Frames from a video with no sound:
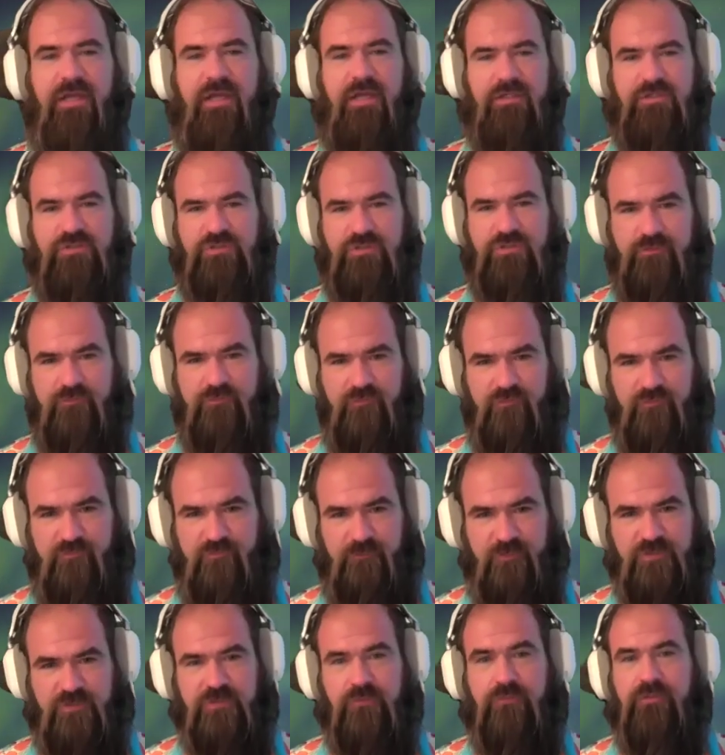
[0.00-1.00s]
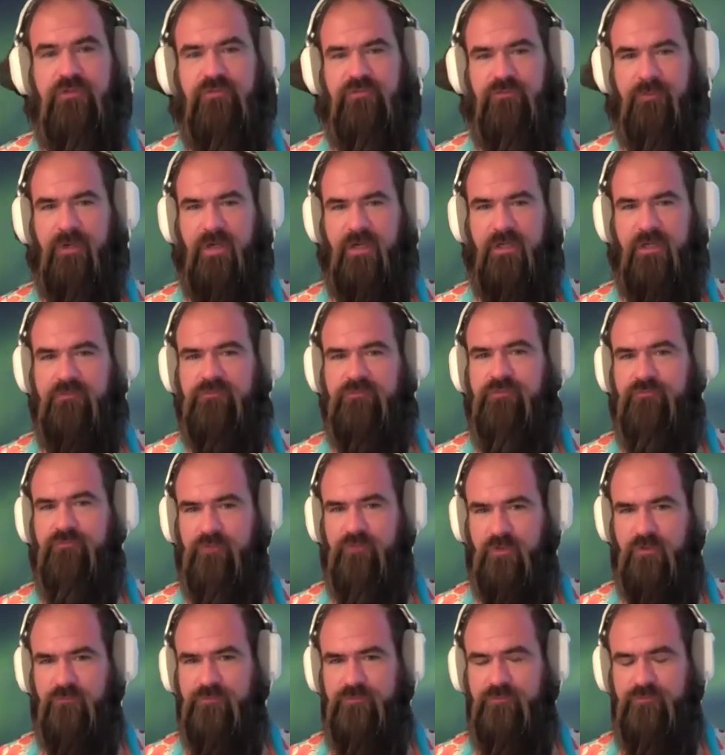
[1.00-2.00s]
actions, especially when his mind's
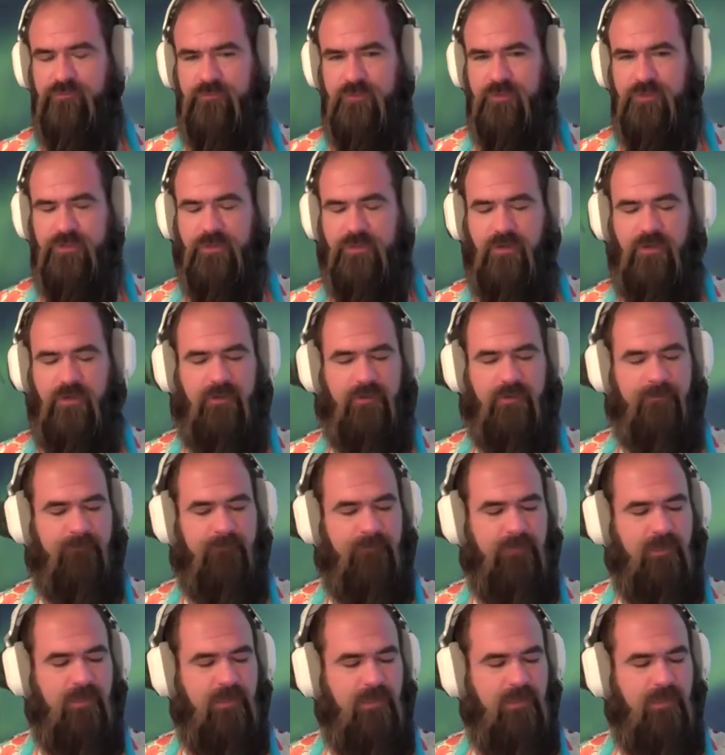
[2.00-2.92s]
involved, he's very yang.